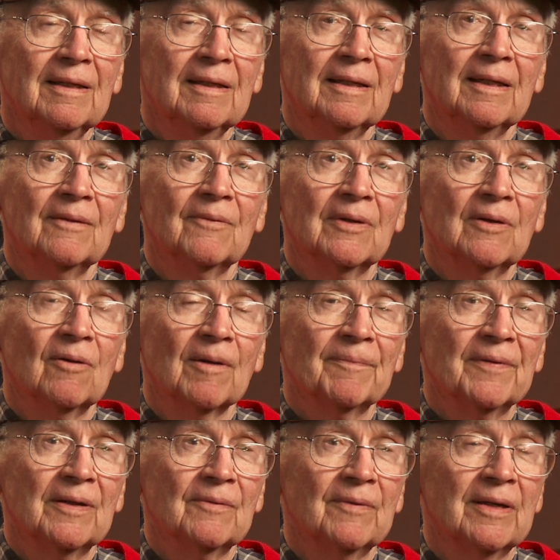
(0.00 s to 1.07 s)
And we go up
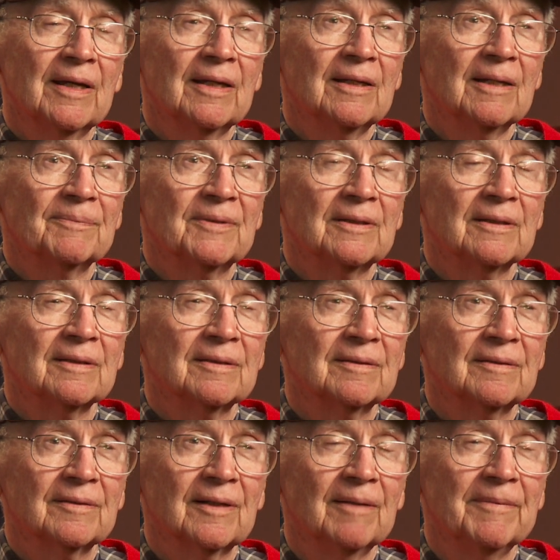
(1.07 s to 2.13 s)
there and we're heading up to
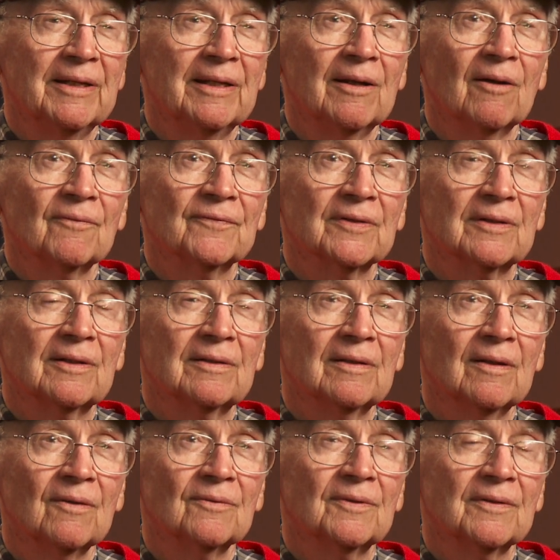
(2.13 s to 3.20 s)
coming in
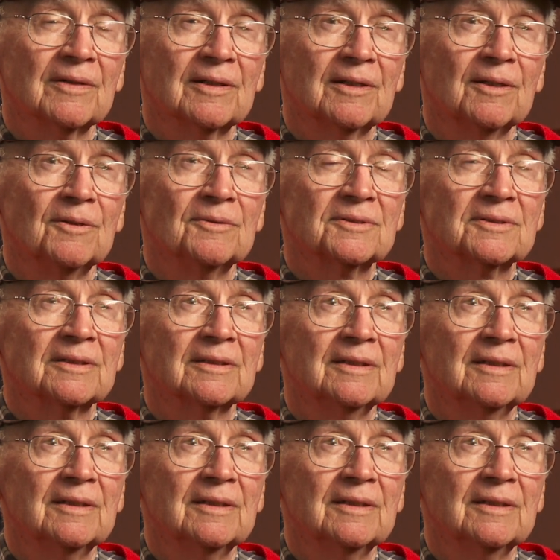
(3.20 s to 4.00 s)
onto the coast.